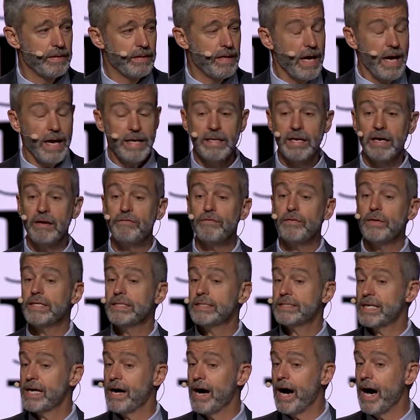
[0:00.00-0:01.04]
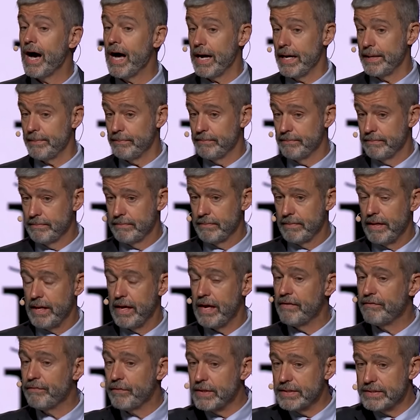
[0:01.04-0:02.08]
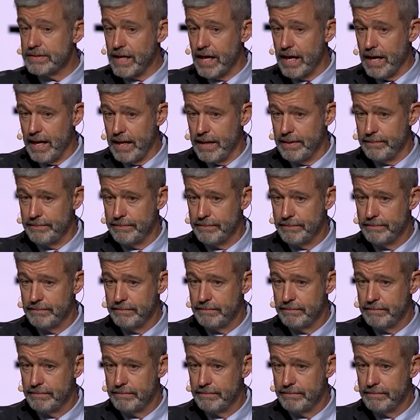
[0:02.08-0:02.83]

And every time, every time,